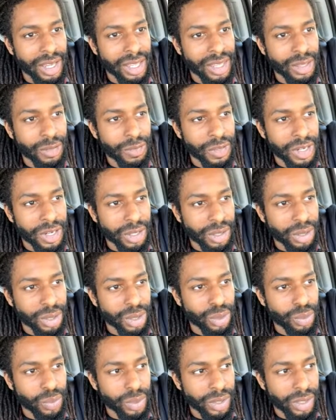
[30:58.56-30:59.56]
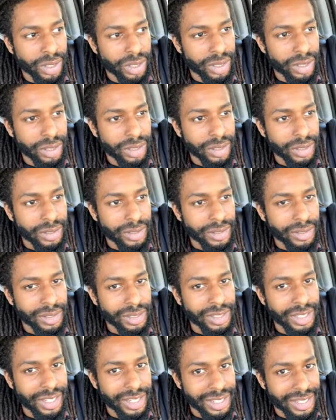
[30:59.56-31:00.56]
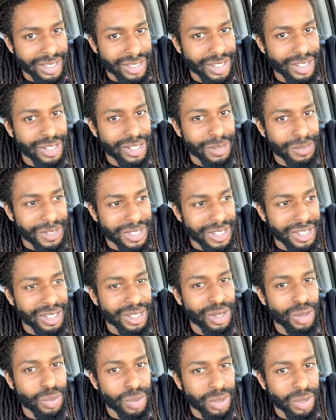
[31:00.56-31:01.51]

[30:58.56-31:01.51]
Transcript: and the vanilla gorilla. Yes, the Gypsy and the